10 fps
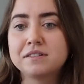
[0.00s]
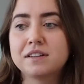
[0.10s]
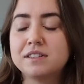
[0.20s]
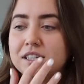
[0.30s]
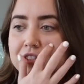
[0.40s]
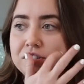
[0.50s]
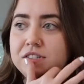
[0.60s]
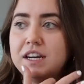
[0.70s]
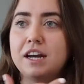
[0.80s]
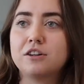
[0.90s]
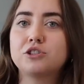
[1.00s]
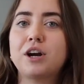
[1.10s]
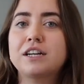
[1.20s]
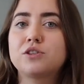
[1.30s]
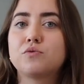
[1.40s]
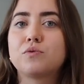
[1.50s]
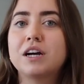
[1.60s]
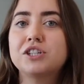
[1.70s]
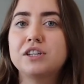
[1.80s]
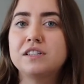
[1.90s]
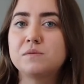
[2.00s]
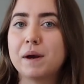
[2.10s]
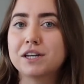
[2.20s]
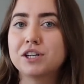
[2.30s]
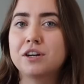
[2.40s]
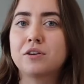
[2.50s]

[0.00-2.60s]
as a contingency and you're trying to rush the inspection